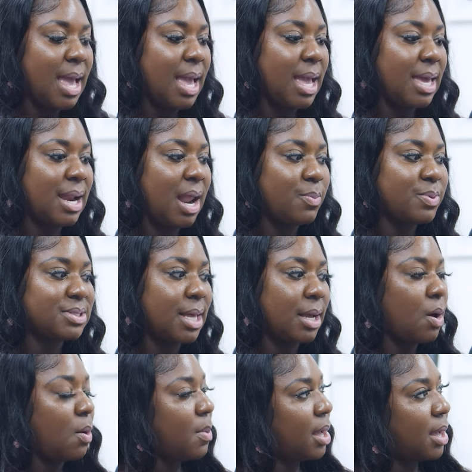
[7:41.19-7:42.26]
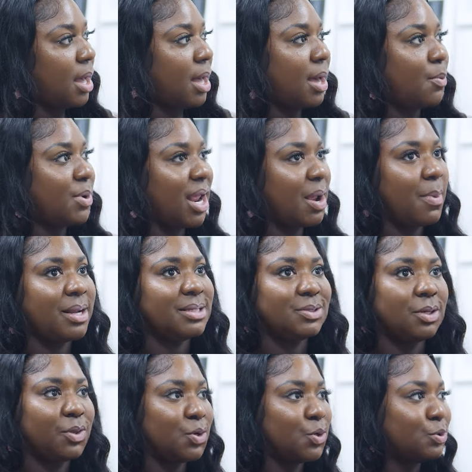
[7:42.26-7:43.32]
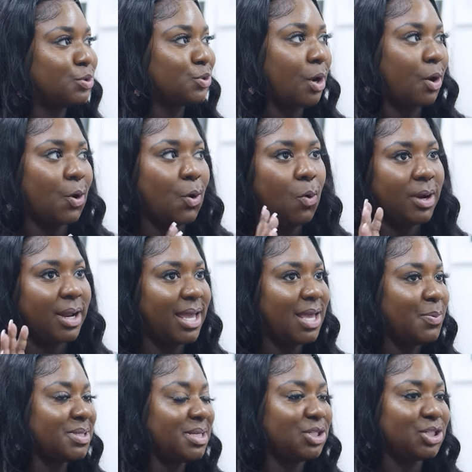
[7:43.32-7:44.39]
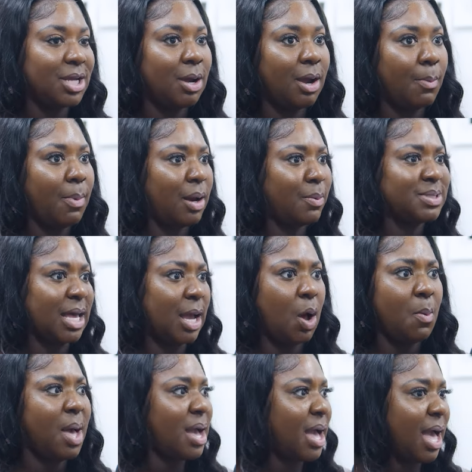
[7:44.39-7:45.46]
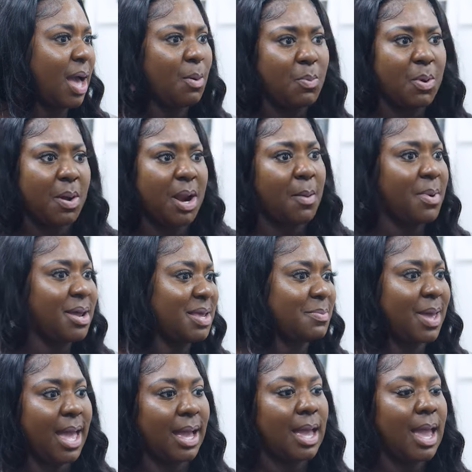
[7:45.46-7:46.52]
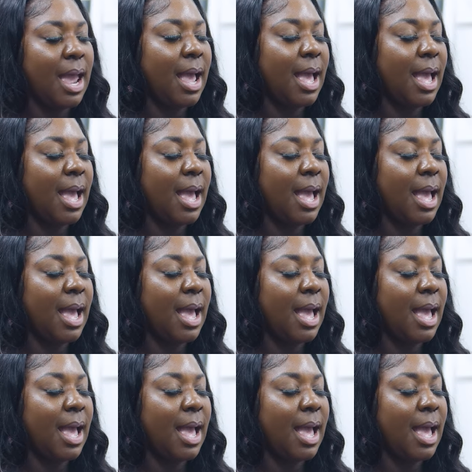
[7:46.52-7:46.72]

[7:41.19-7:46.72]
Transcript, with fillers: And I was like, oh my God, when everybody started, the news started going that he was in jail, everybody was like, oh my God, we're going our money back.